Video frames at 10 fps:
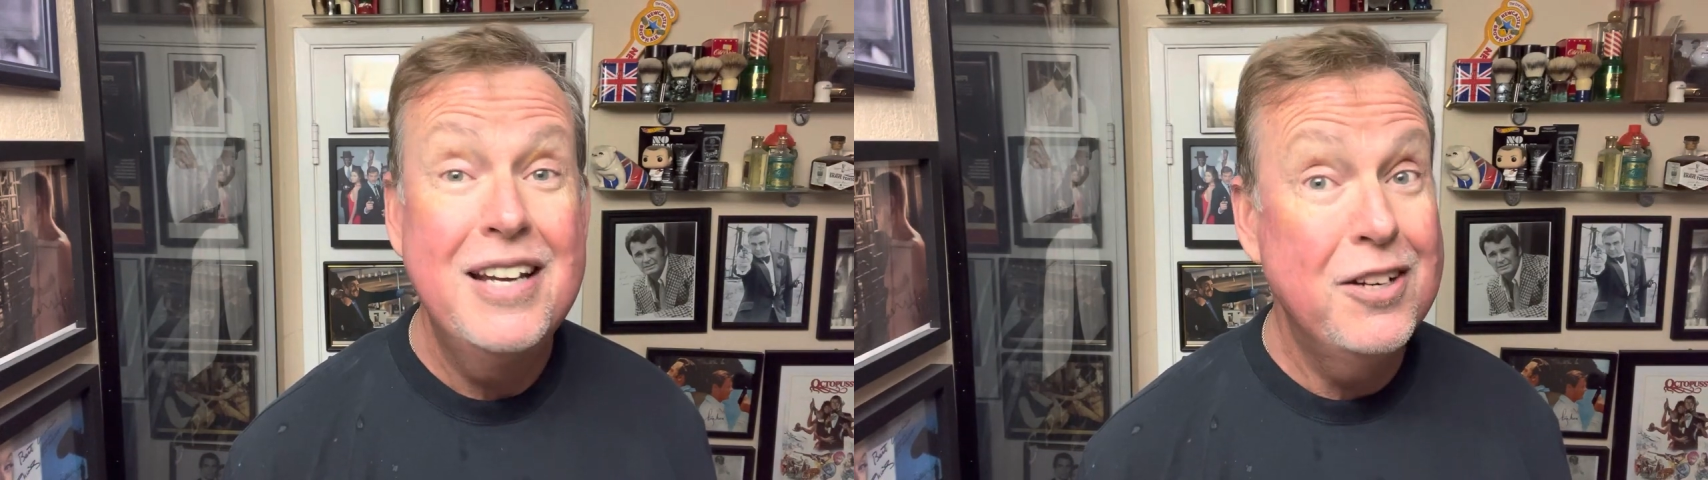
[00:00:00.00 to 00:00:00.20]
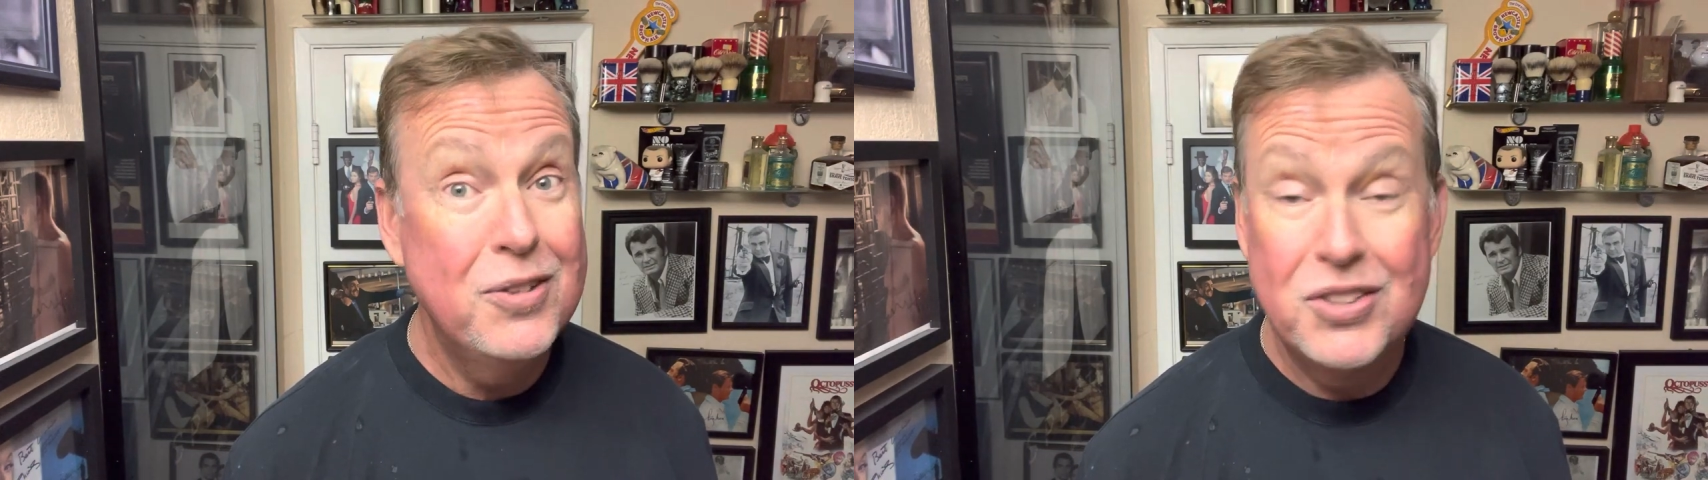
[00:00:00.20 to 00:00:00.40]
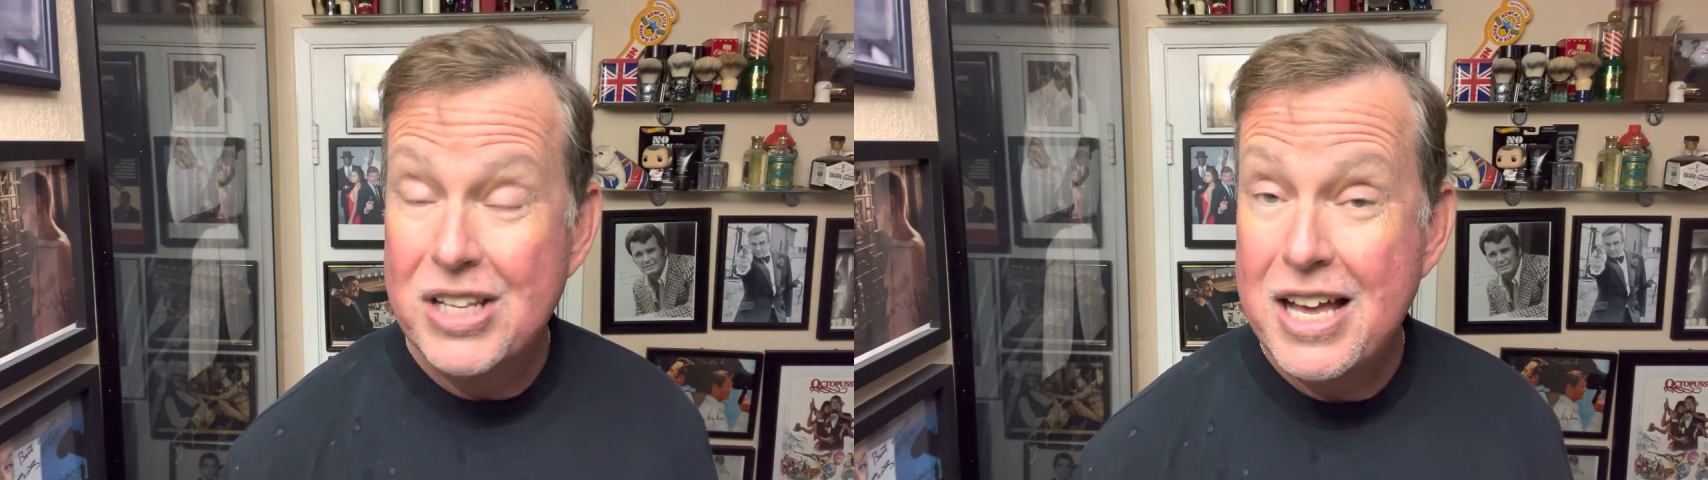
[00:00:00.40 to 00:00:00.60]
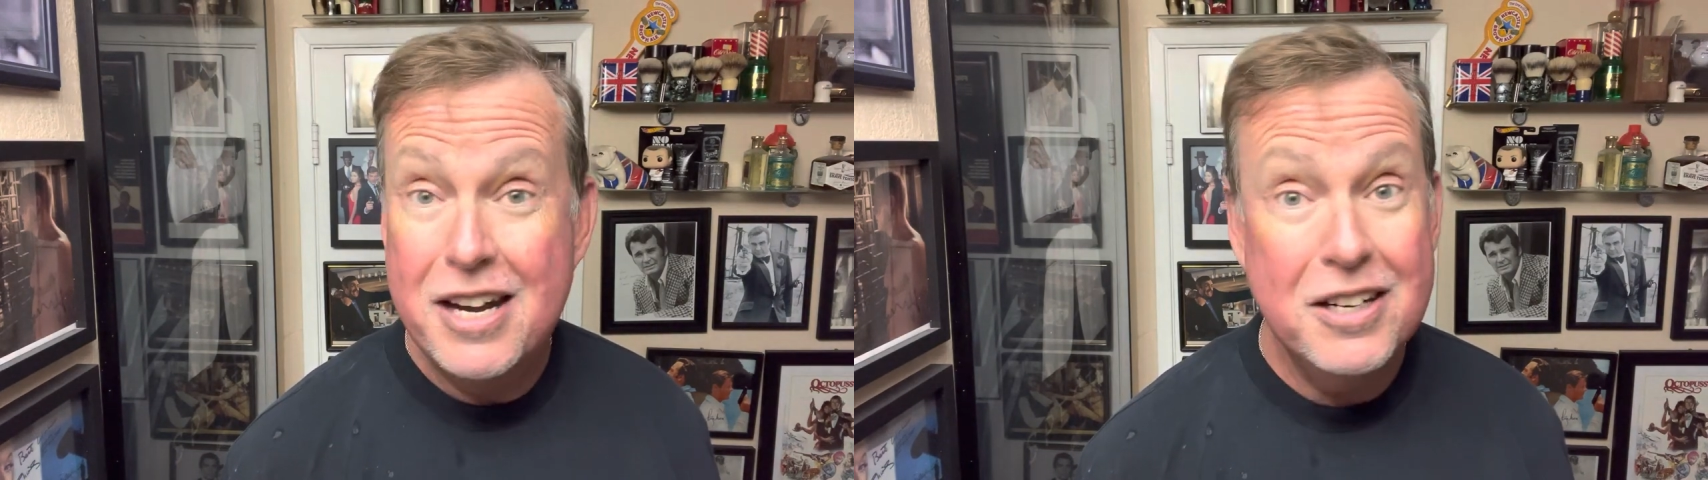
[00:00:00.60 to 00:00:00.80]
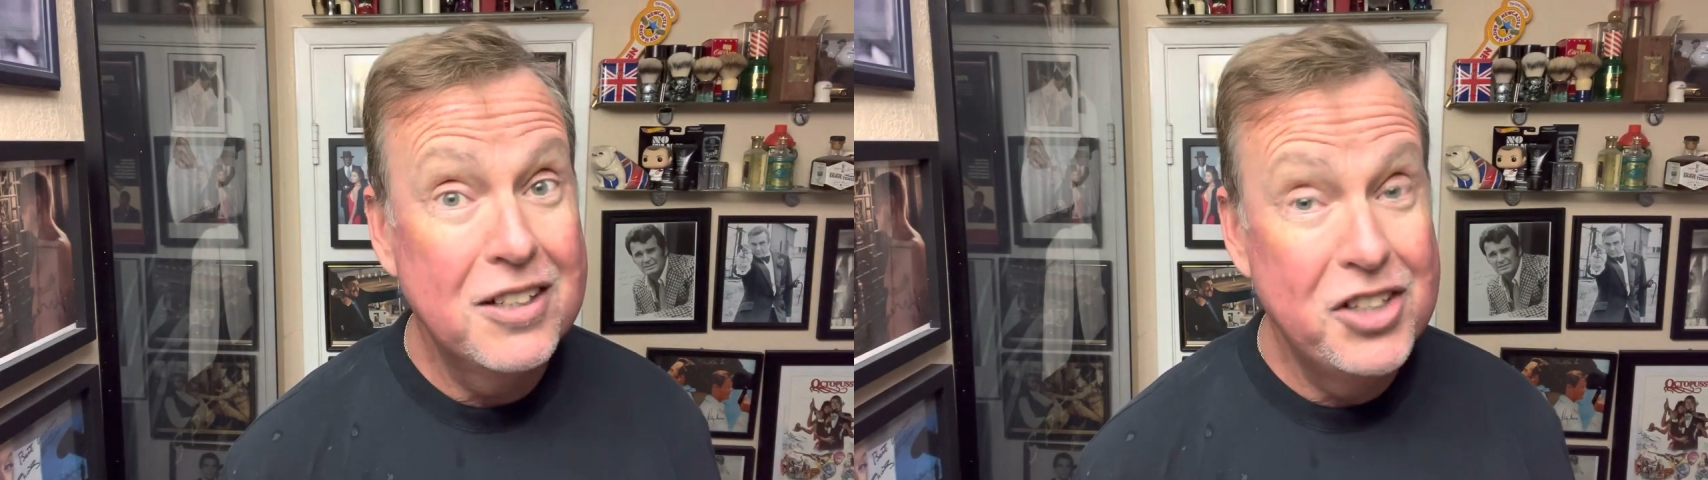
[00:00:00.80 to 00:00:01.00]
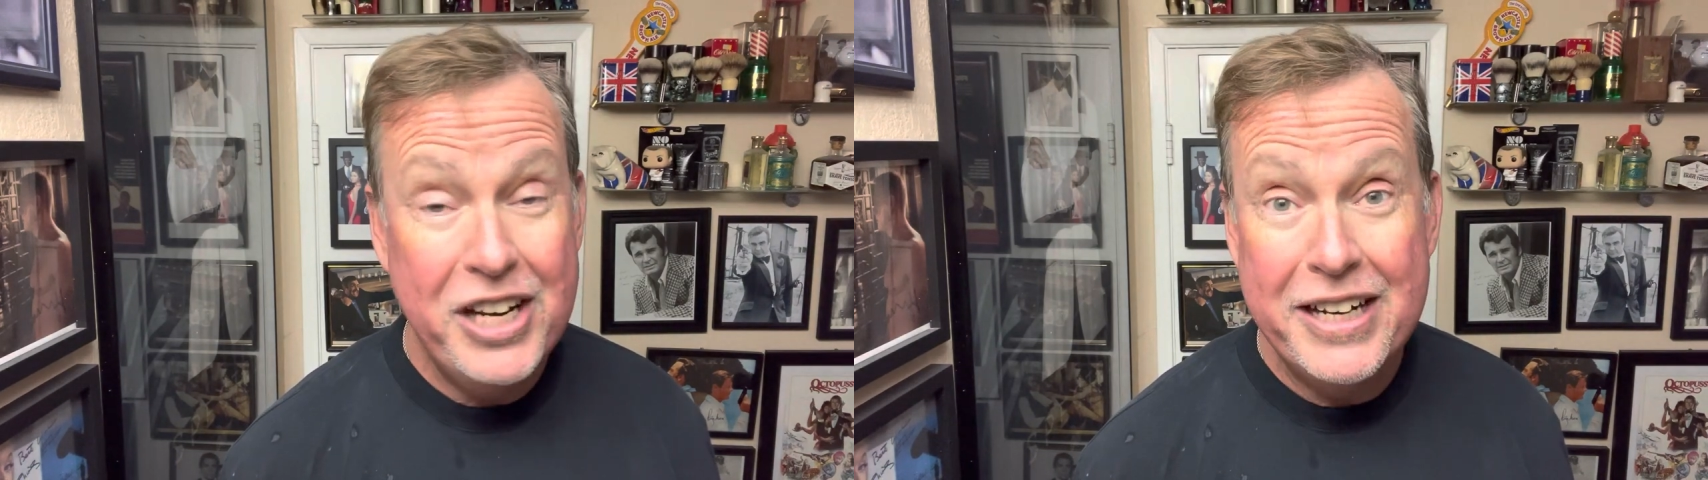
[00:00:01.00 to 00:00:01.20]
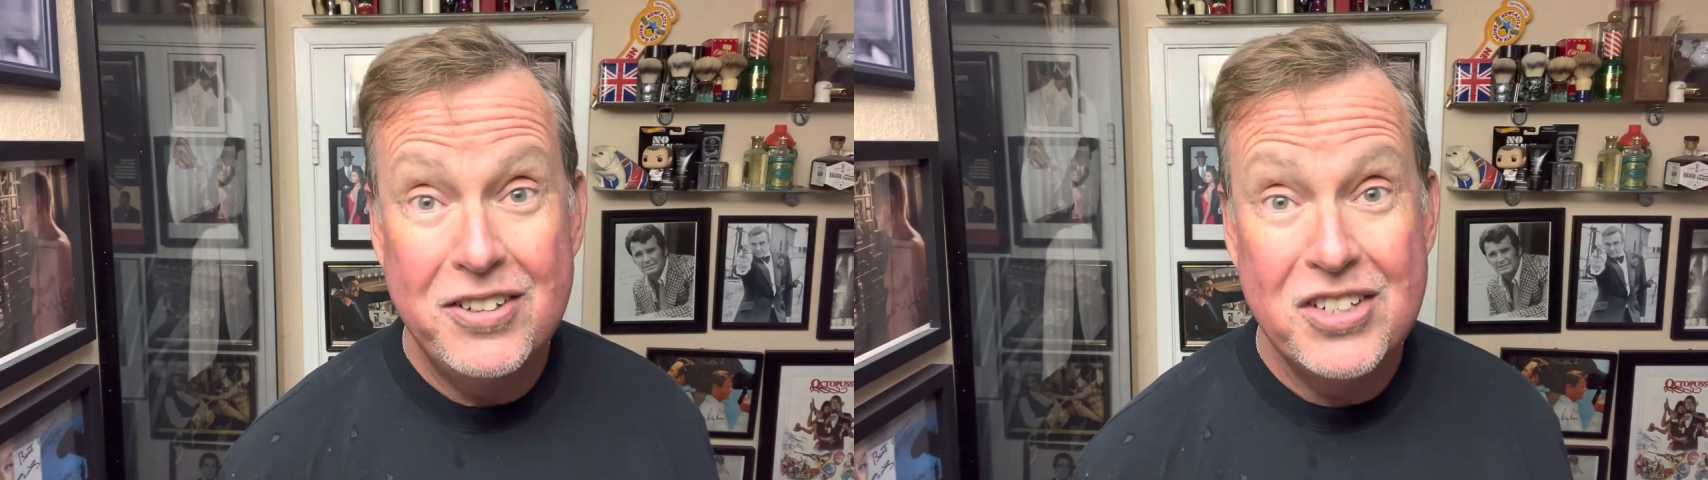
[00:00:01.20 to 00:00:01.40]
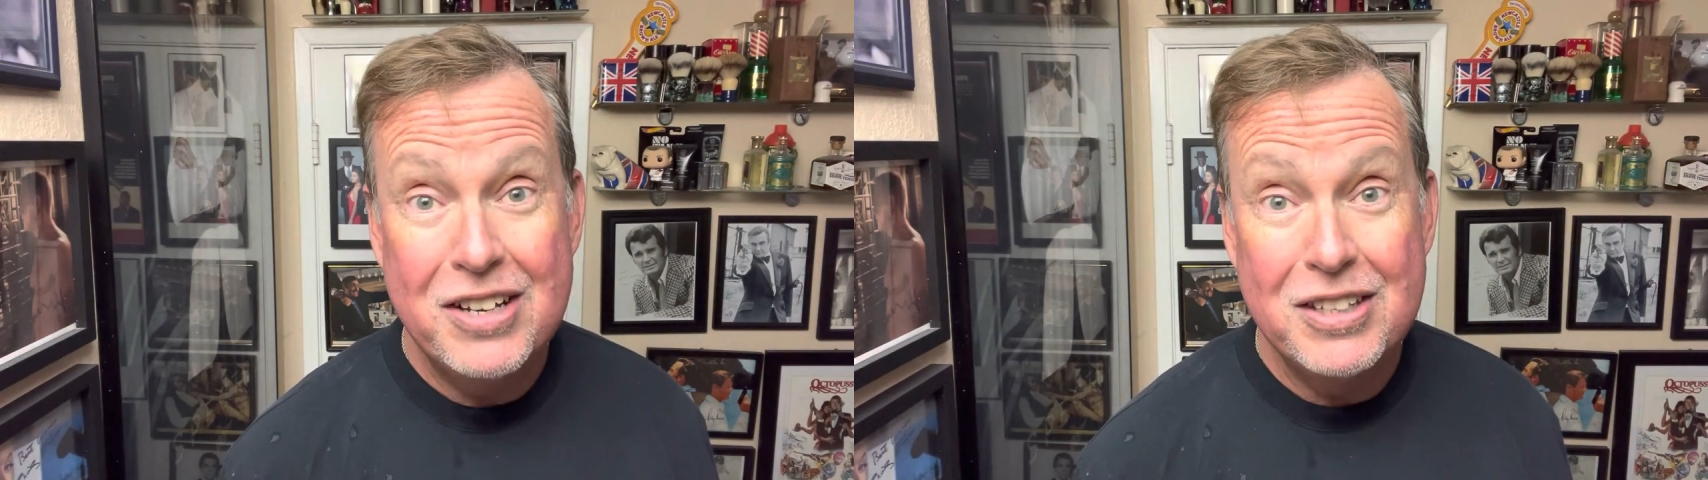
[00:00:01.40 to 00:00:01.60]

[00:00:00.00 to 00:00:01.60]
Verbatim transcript: I know there's a lot of channels out